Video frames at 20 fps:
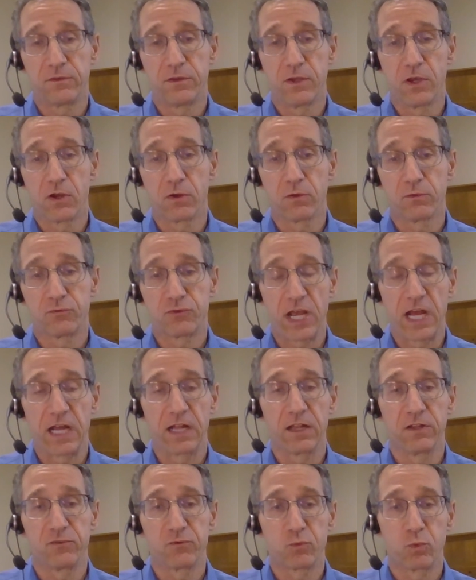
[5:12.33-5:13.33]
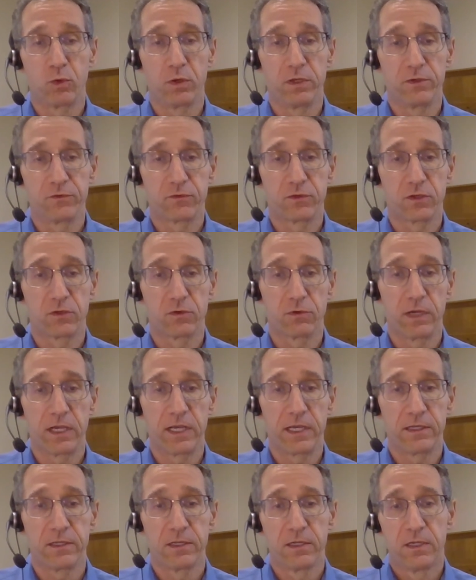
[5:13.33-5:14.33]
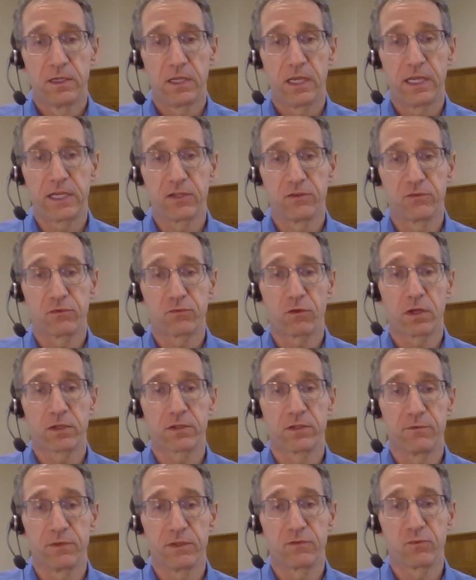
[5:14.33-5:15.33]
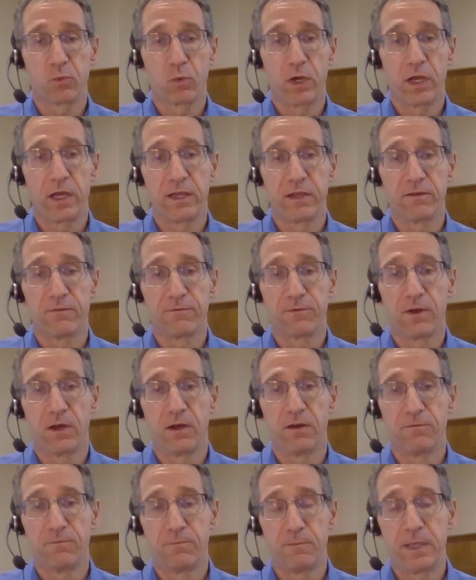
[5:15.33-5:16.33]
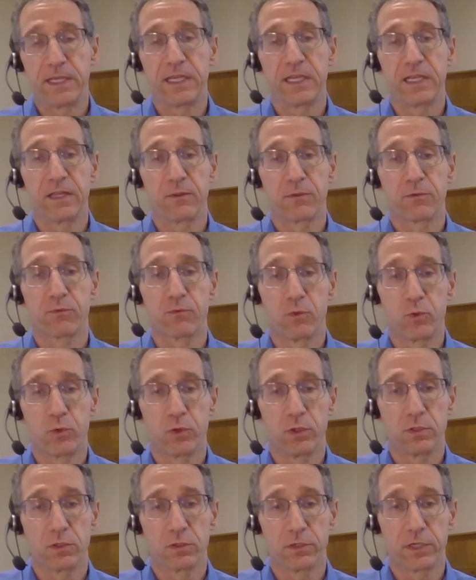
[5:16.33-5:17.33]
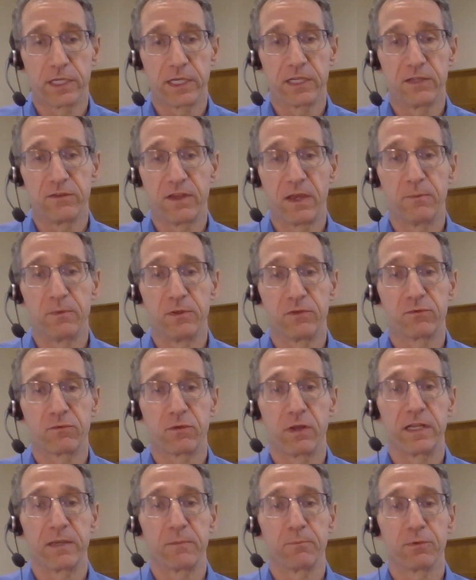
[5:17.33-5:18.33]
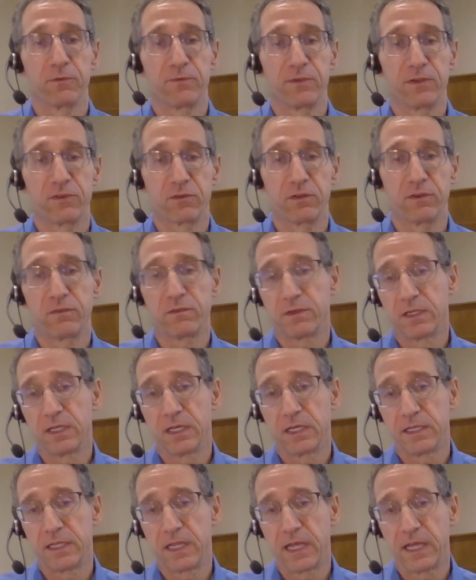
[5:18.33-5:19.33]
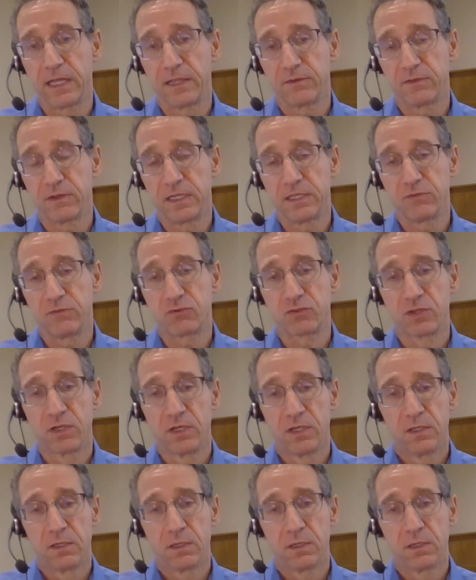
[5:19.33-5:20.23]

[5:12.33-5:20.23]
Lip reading: their challenge was to create a constructivist way of making it through the learning and demonstrating proficiency at each